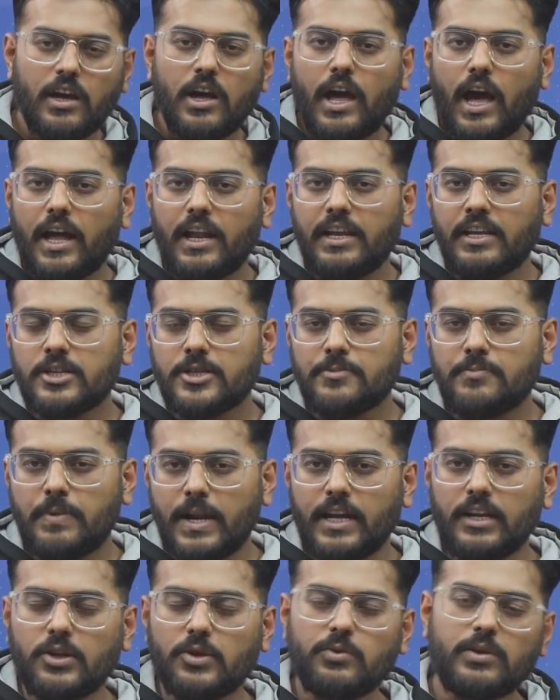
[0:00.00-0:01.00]
and
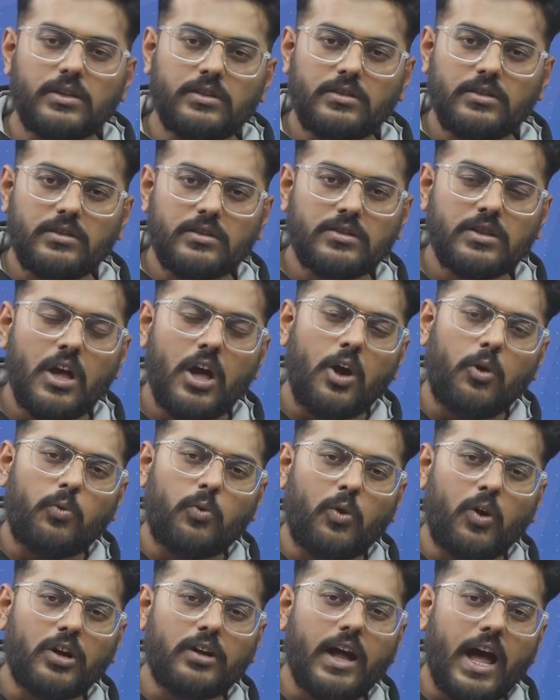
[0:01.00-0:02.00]
explain to others what